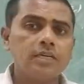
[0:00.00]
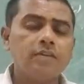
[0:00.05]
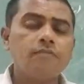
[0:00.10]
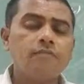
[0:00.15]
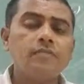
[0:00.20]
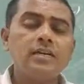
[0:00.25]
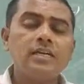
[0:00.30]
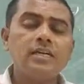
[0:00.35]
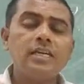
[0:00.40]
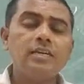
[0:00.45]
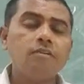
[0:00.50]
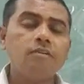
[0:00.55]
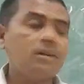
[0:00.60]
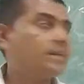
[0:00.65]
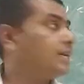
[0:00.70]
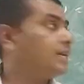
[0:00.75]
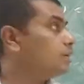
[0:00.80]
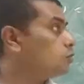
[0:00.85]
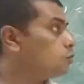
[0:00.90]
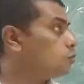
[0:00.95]
definitely you
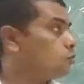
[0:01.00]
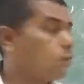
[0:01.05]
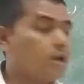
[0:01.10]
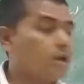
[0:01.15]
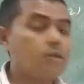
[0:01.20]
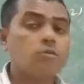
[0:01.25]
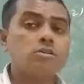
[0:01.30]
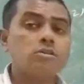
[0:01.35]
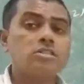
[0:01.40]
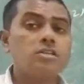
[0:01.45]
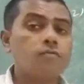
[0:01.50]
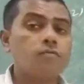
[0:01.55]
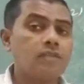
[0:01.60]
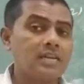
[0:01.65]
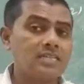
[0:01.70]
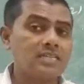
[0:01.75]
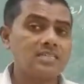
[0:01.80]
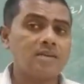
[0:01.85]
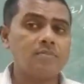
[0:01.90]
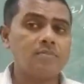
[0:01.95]
will get 1 question
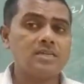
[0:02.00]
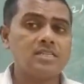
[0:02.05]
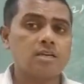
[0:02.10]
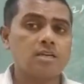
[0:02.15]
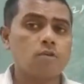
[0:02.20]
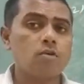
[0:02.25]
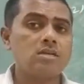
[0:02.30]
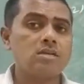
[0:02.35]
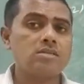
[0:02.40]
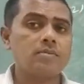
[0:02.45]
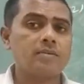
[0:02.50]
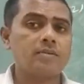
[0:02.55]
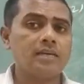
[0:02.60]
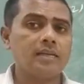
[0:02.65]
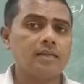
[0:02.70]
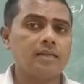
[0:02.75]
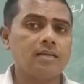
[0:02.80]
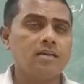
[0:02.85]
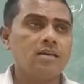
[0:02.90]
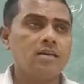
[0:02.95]
for examination. Now also I'm
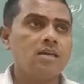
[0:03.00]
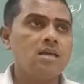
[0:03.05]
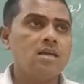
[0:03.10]
telling you.